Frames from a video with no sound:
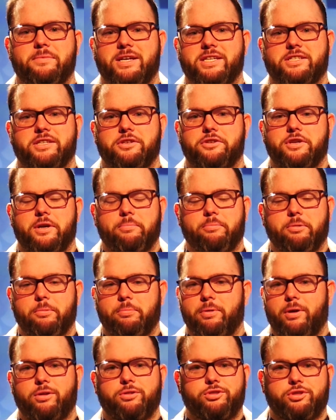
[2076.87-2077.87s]
message at
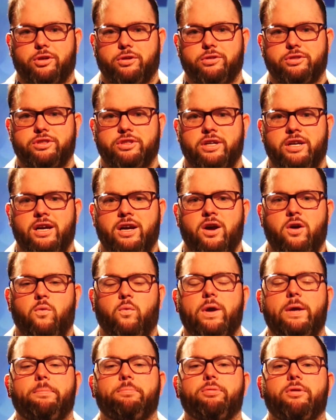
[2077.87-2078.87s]
Propel Church.
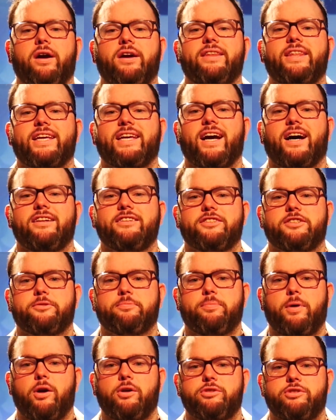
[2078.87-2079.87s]
We pray that God
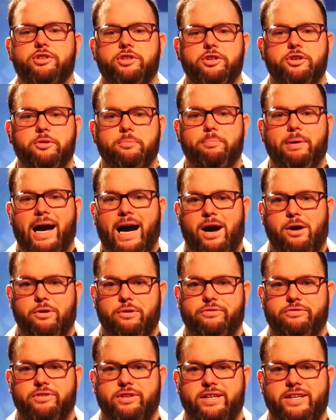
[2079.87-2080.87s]
spoke to you
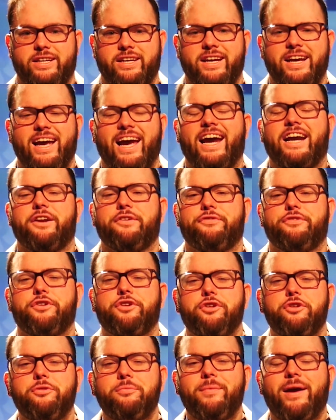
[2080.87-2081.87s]
powerfully. And if
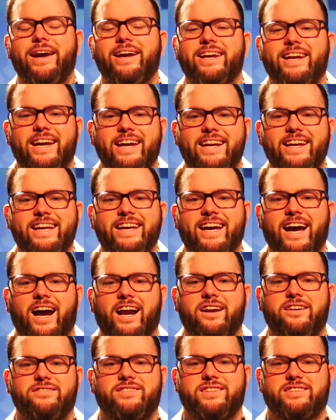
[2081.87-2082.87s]
you made any
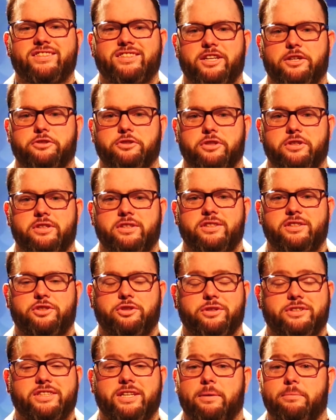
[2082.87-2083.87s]
kind of decision
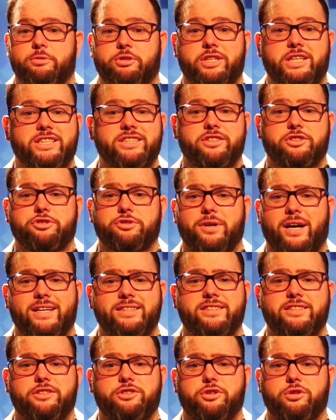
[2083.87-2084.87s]
to accept Jesus
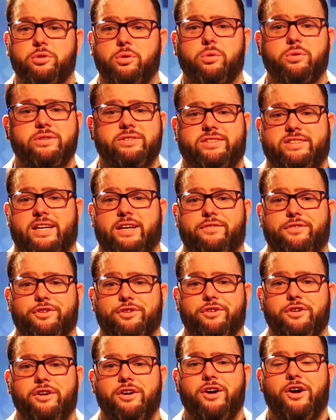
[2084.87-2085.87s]
Christ as your Lord and Savior,